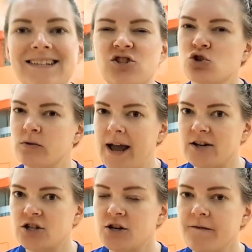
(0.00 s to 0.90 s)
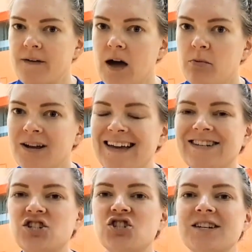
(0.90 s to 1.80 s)
it's a scratchier fabric,
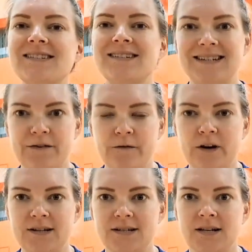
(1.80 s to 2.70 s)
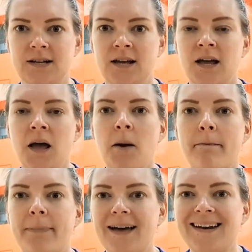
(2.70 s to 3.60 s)
it's just different.
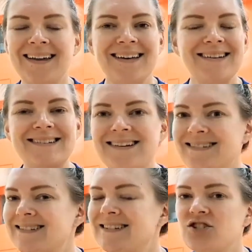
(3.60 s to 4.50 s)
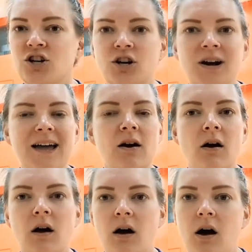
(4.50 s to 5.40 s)
But doesn't deter at
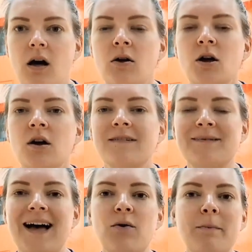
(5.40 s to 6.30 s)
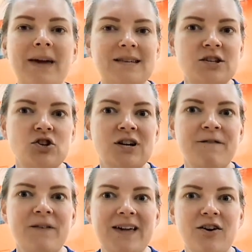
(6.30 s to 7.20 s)
all from how amazing you're gonna
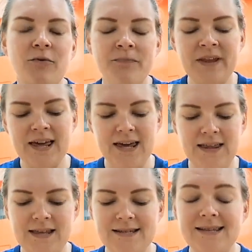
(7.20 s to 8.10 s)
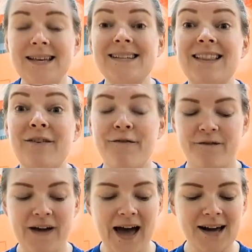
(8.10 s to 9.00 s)
feel in these things and the
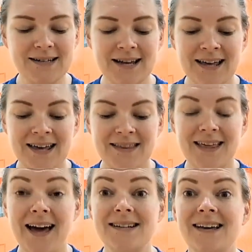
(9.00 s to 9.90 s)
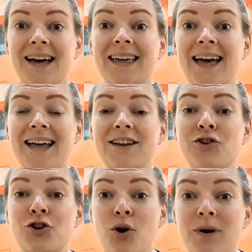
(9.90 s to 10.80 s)
fact that, again,
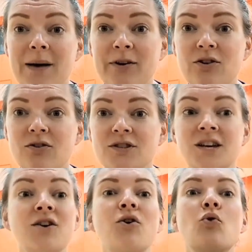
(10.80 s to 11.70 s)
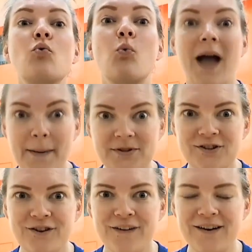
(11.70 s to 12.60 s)
no chemicals, WRAP
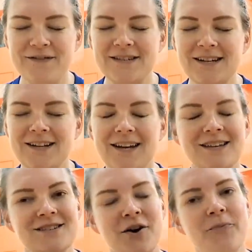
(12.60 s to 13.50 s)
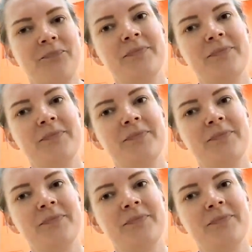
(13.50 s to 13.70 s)
certified facility. So